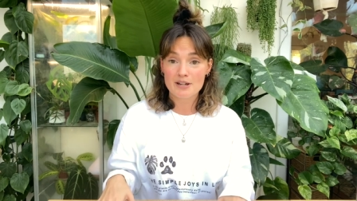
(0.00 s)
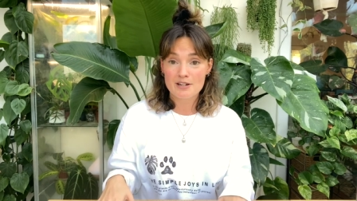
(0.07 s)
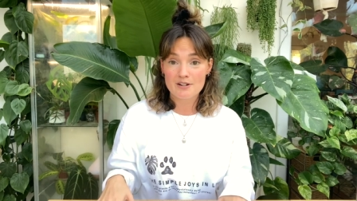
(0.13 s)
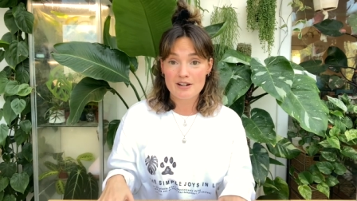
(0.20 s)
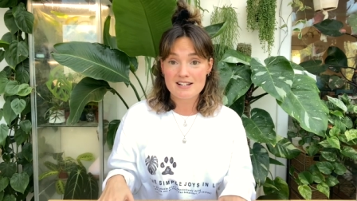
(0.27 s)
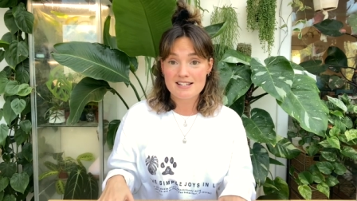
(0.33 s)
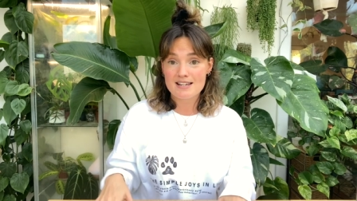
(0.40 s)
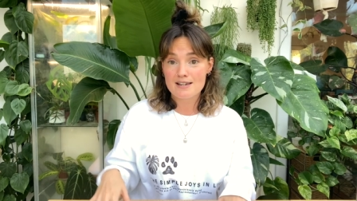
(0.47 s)
good
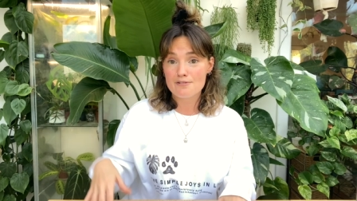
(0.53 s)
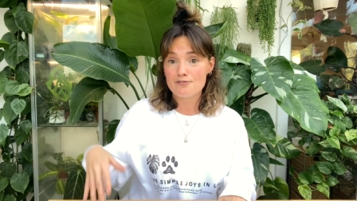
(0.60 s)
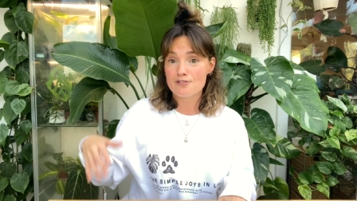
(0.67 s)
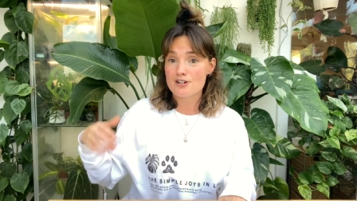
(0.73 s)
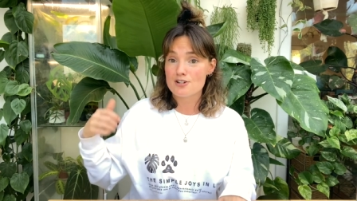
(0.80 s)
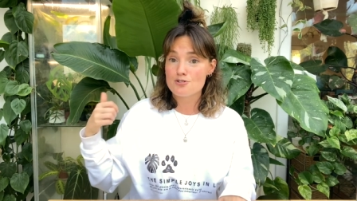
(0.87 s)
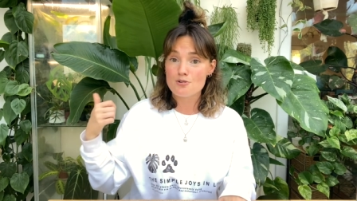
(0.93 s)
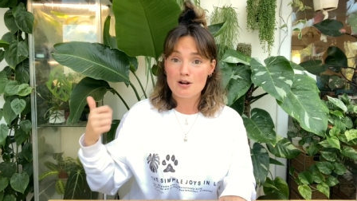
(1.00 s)
idea
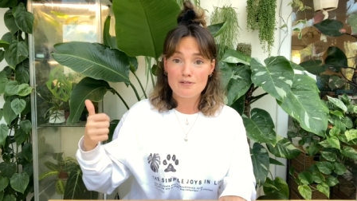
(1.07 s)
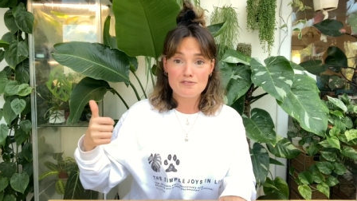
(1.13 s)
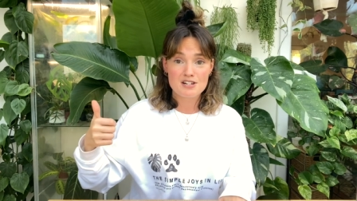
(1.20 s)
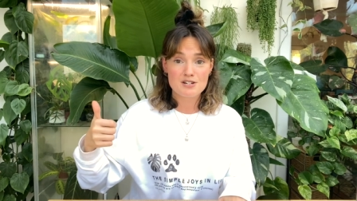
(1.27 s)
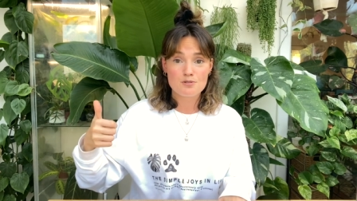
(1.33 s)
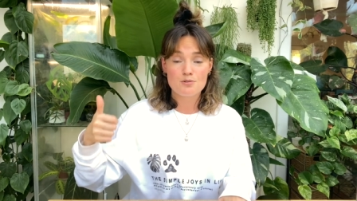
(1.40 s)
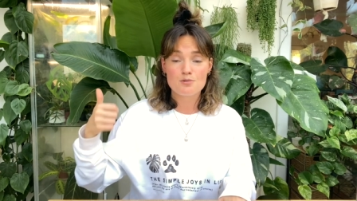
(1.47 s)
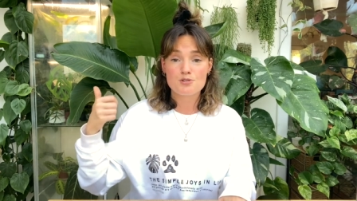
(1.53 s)
for drafty
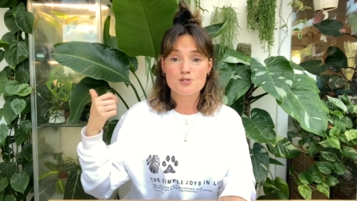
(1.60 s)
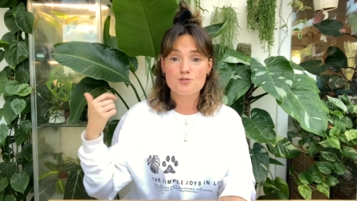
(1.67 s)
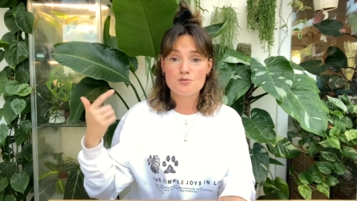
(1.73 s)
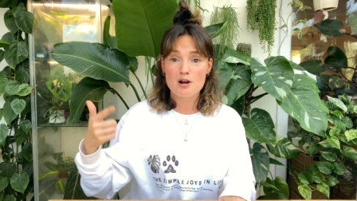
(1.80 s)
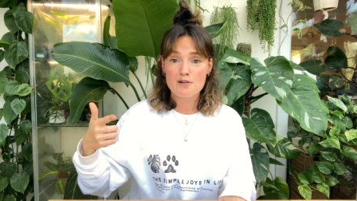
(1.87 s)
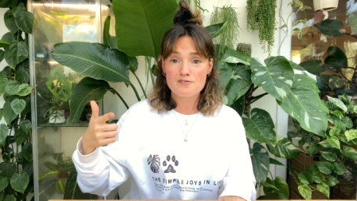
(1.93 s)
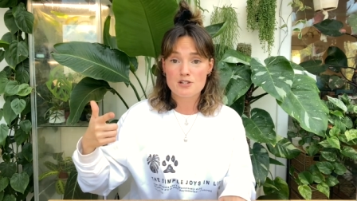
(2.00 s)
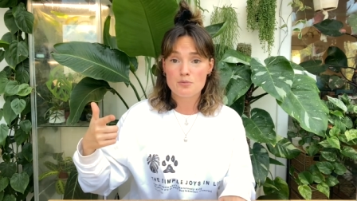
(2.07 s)
doors,
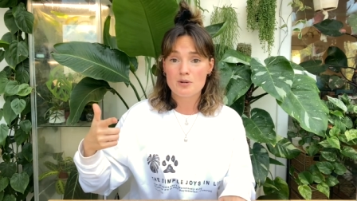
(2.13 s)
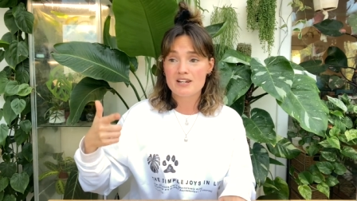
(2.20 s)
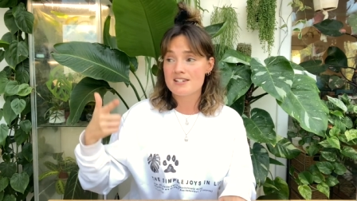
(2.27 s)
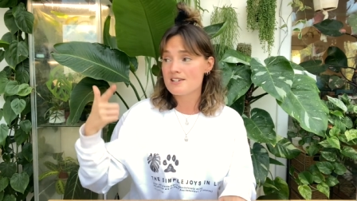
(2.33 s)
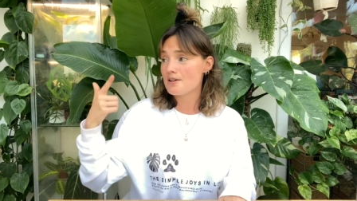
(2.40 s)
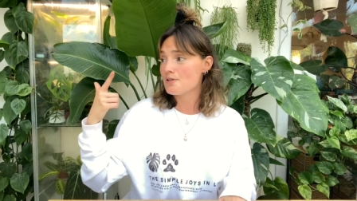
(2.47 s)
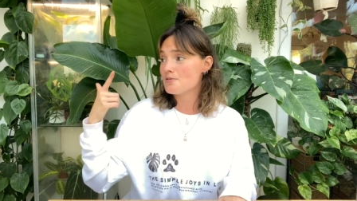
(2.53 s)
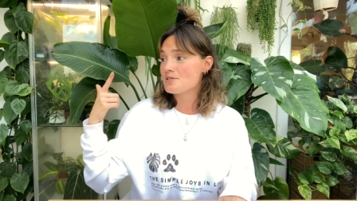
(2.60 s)
drafty
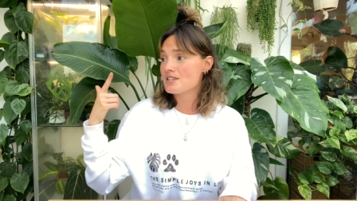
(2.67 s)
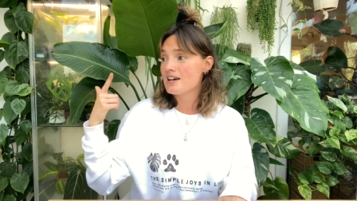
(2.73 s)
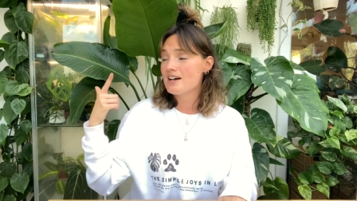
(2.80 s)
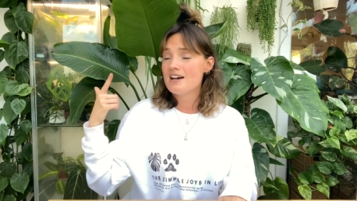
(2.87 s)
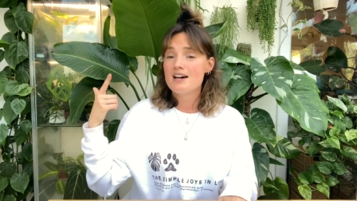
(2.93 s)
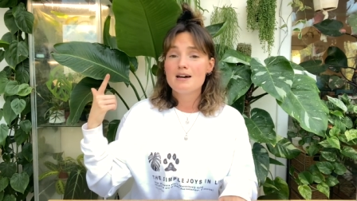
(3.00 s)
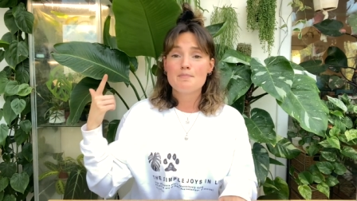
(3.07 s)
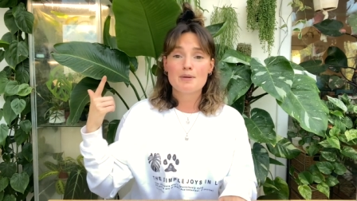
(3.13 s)
windows,
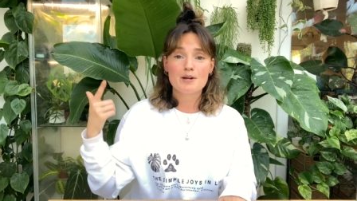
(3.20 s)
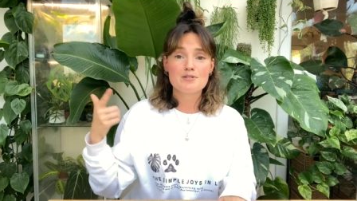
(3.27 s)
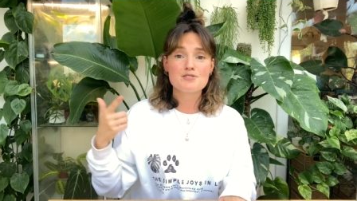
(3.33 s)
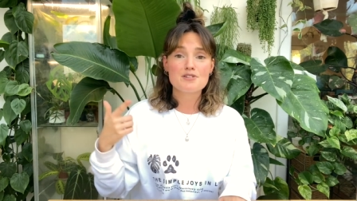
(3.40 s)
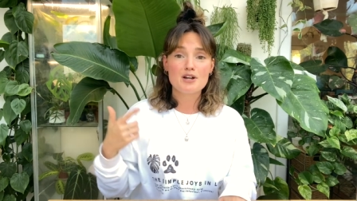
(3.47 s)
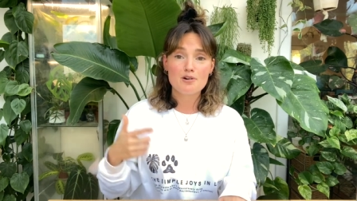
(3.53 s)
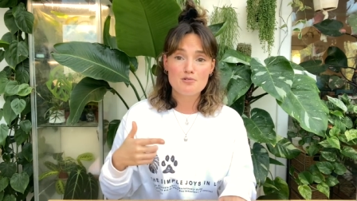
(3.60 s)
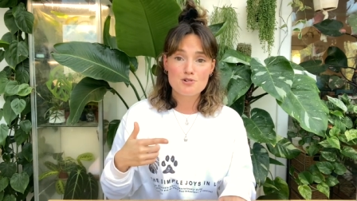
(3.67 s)

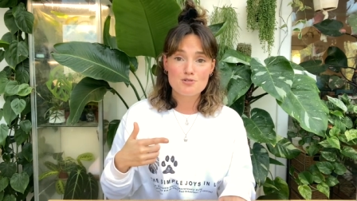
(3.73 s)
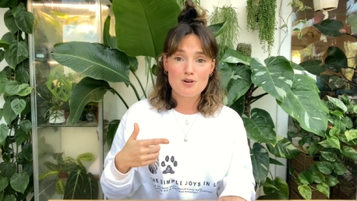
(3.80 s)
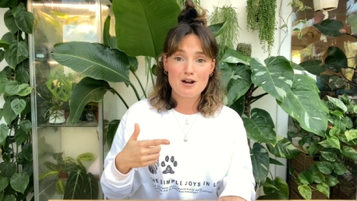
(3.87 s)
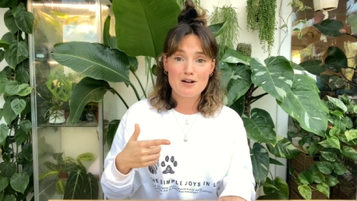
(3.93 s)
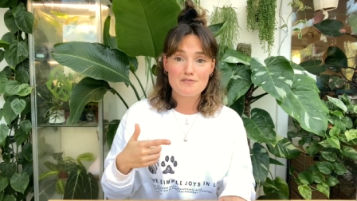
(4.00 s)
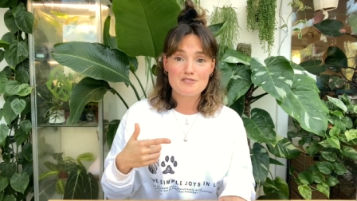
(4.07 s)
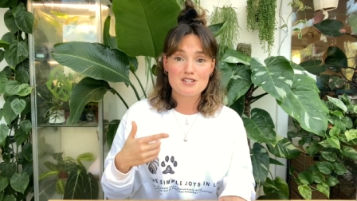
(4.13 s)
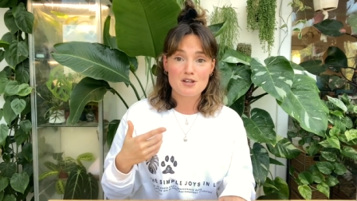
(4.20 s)
because cold
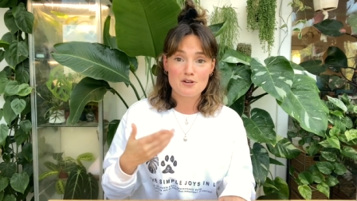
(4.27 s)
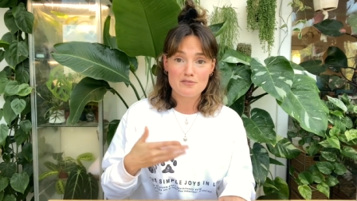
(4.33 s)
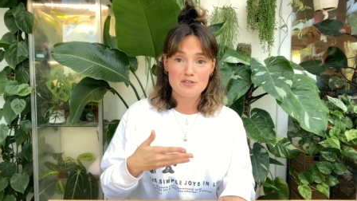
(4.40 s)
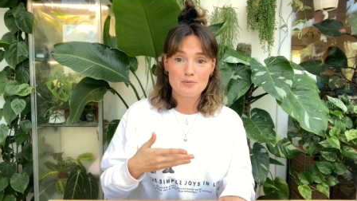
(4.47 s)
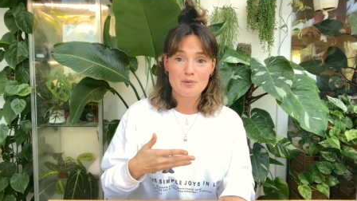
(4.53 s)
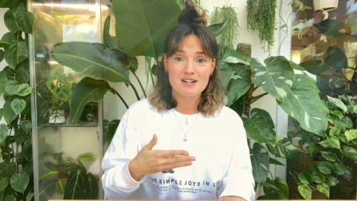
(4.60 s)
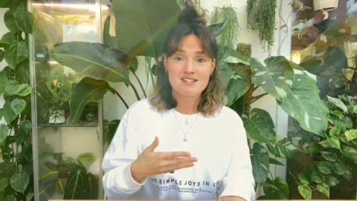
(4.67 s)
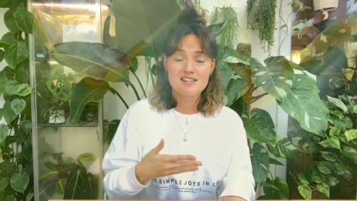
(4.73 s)
drafts over the
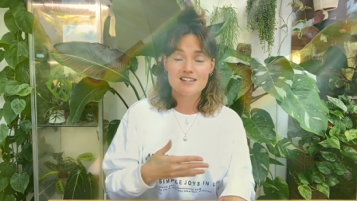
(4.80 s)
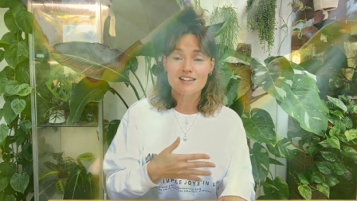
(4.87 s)
winter